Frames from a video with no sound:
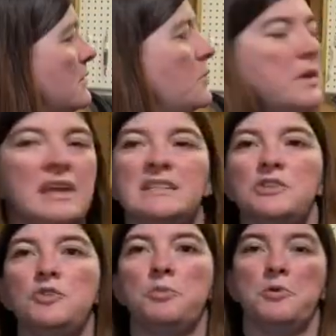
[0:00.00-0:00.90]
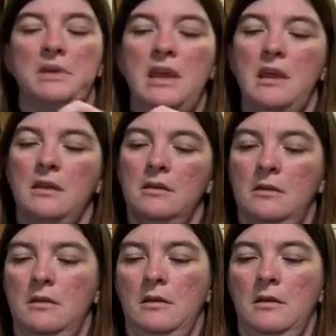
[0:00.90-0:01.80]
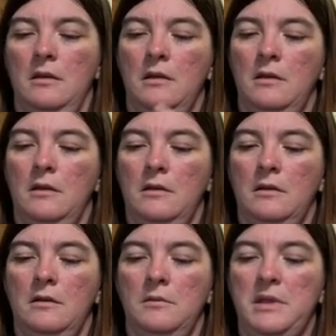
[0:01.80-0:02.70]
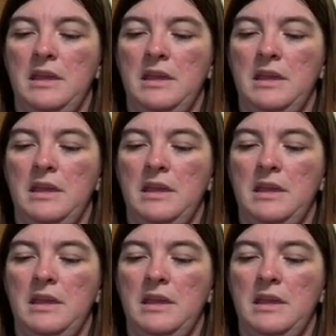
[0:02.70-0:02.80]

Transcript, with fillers: with a Super Be. Let me